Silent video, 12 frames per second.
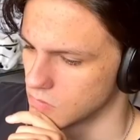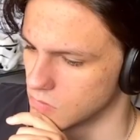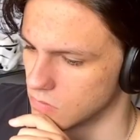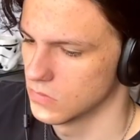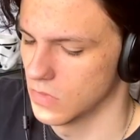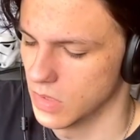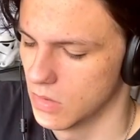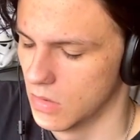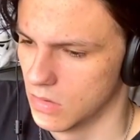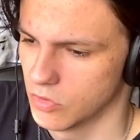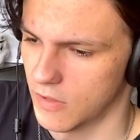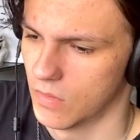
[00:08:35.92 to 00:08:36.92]
Now all
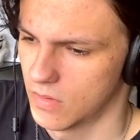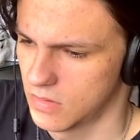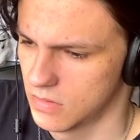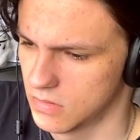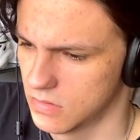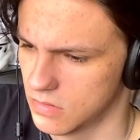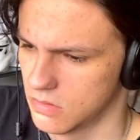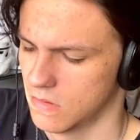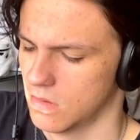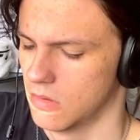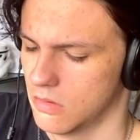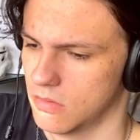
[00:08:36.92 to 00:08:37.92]
I needed to do
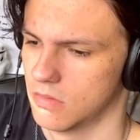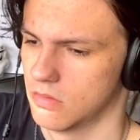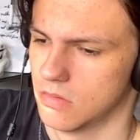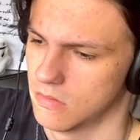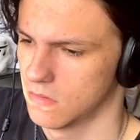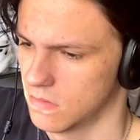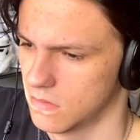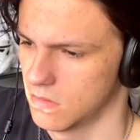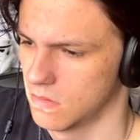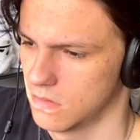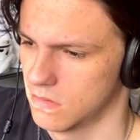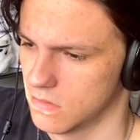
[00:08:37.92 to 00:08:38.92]
was create
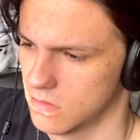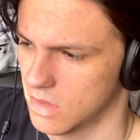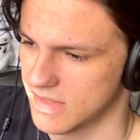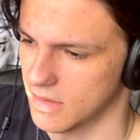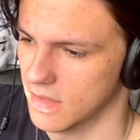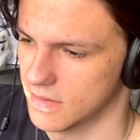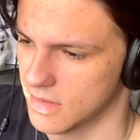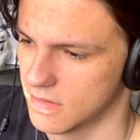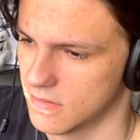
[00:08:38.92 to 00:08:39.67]
depth into